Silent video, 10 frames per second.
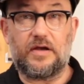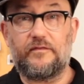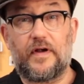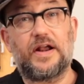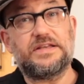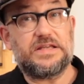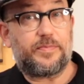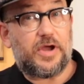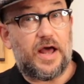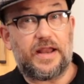very
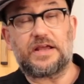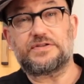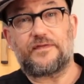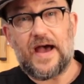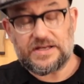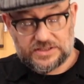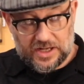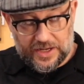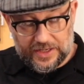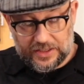deep cutting. It's fast
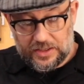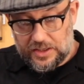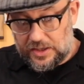cutting.